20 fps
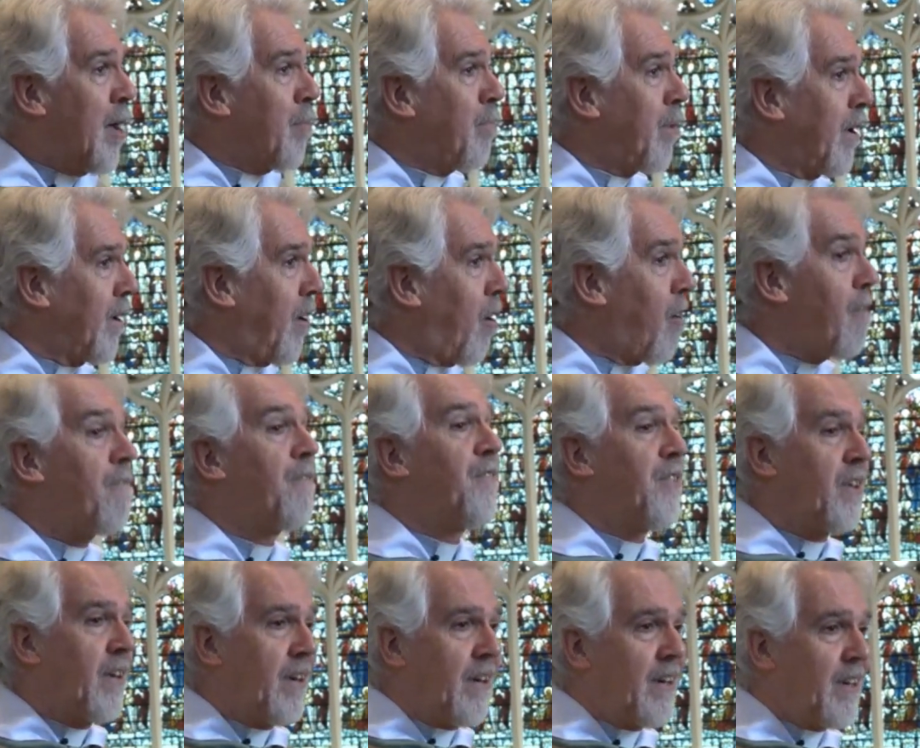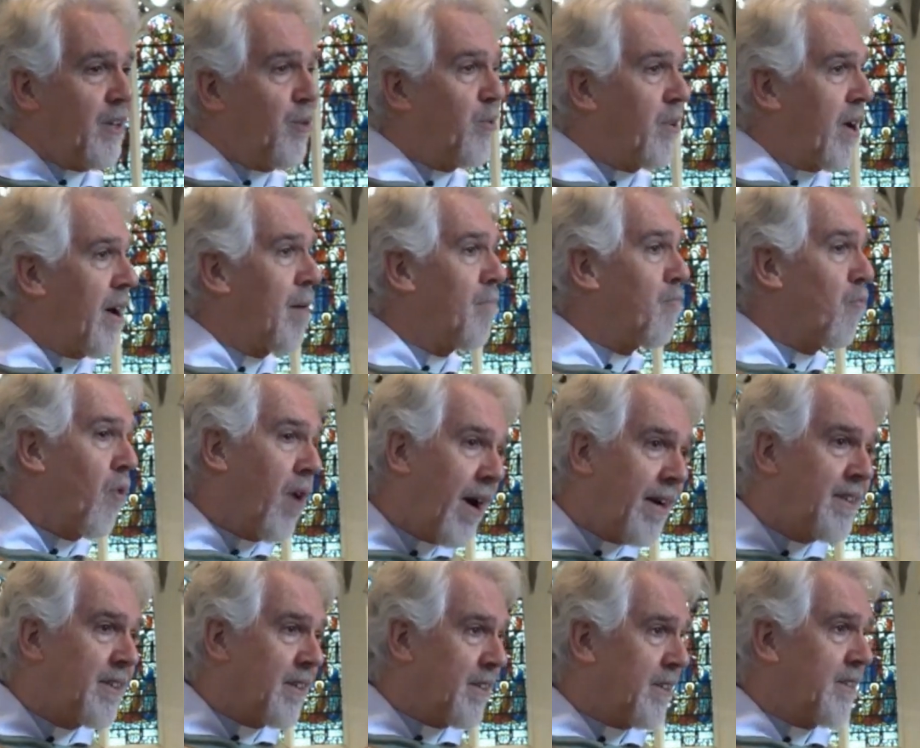but often you come
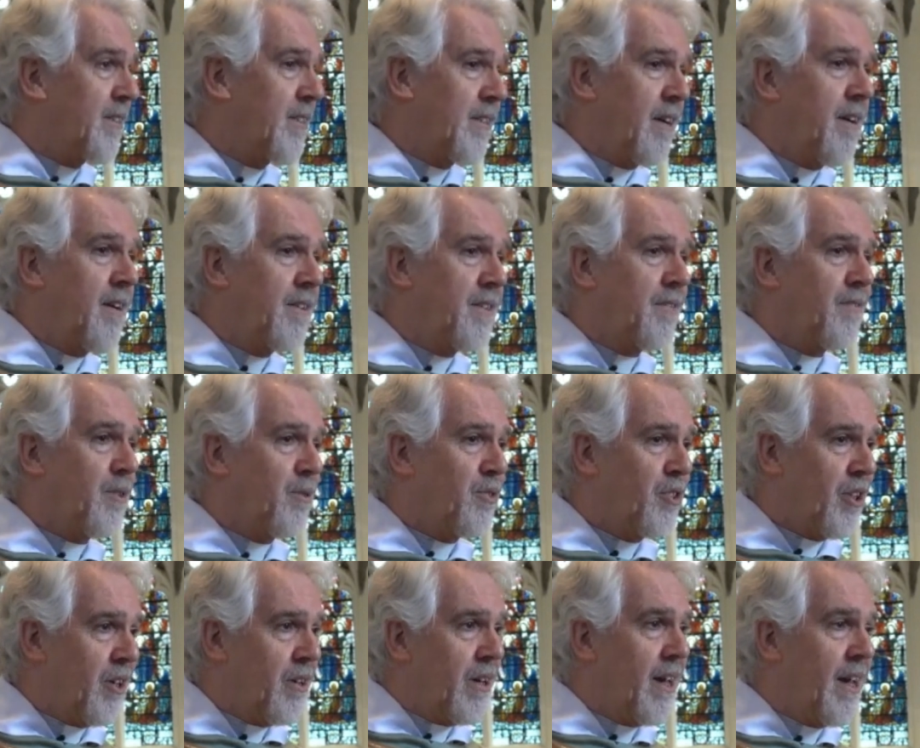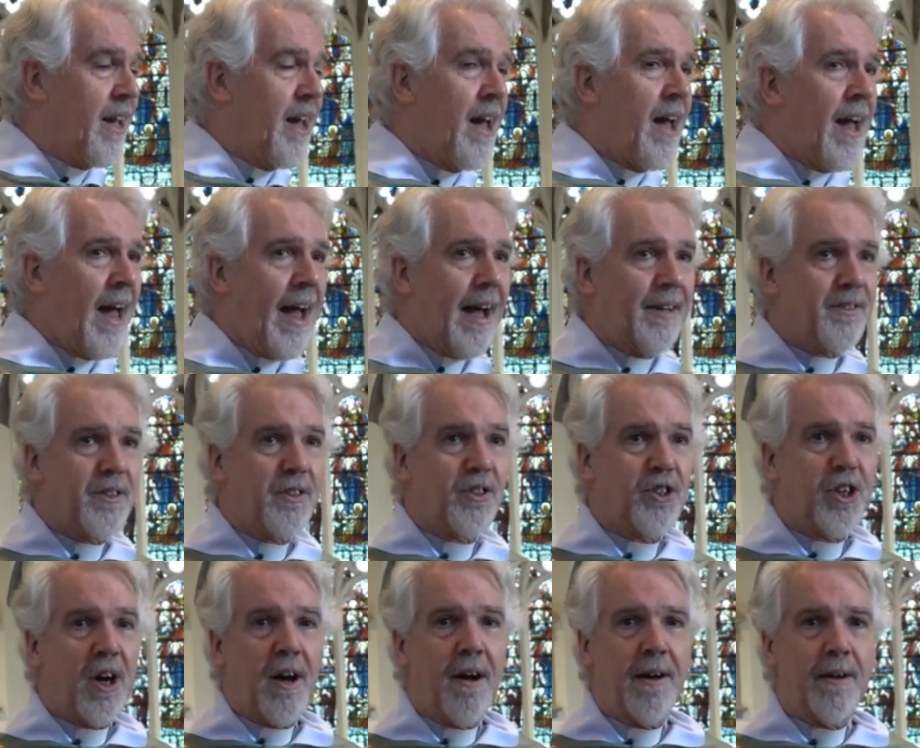right at the start of your journey as a
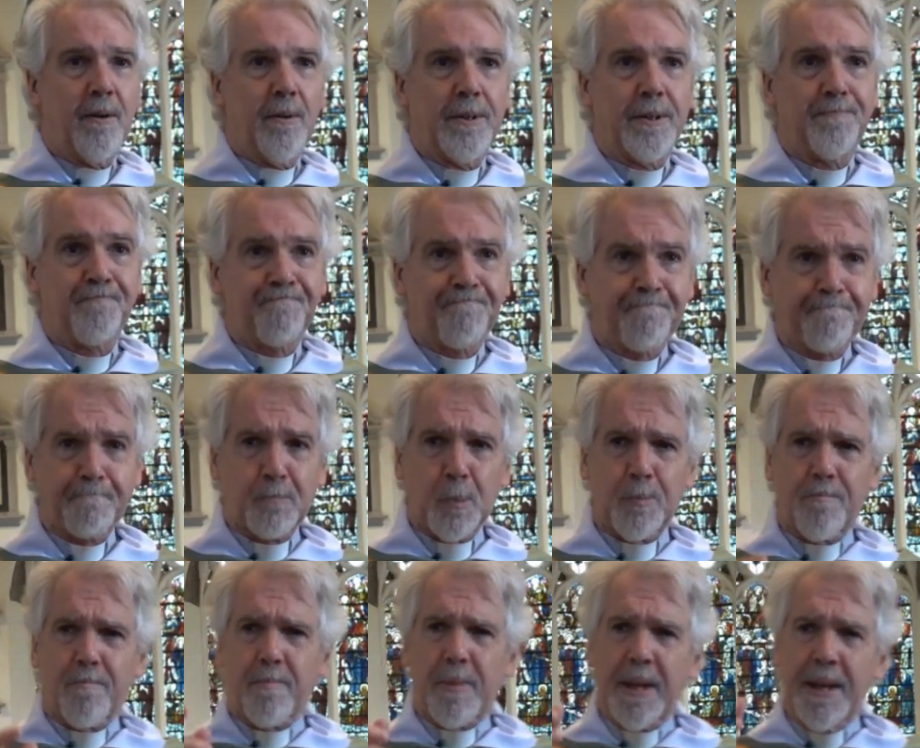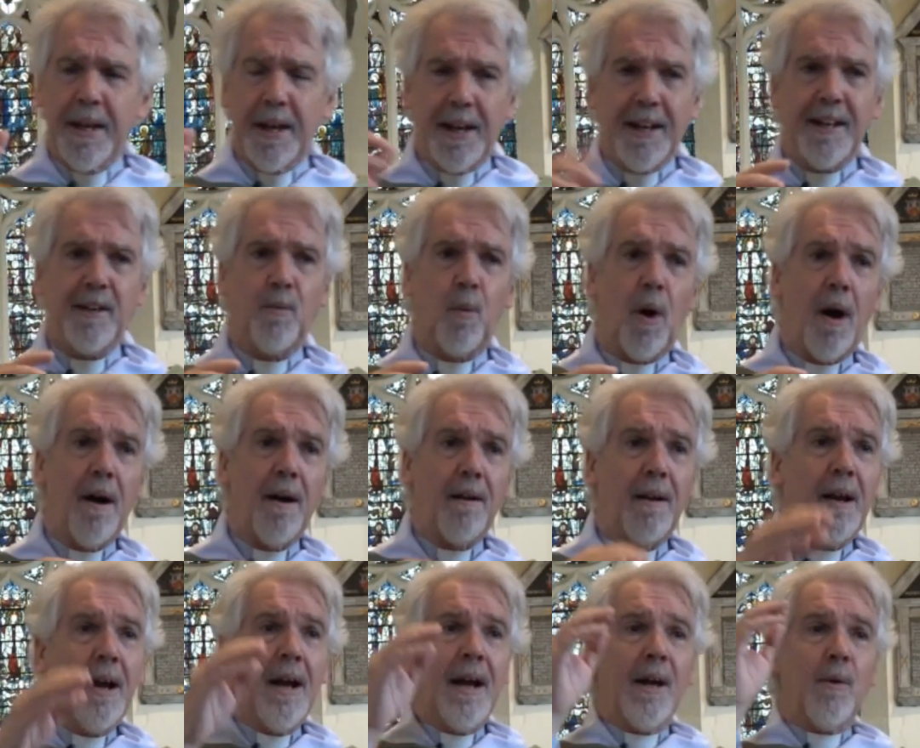child. In a little
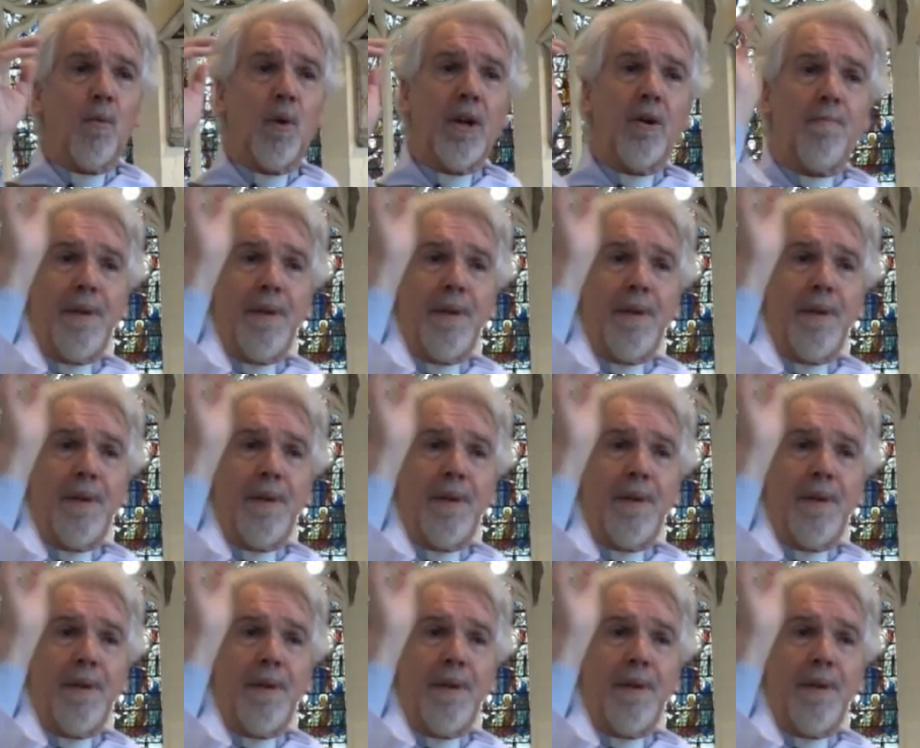while, we'll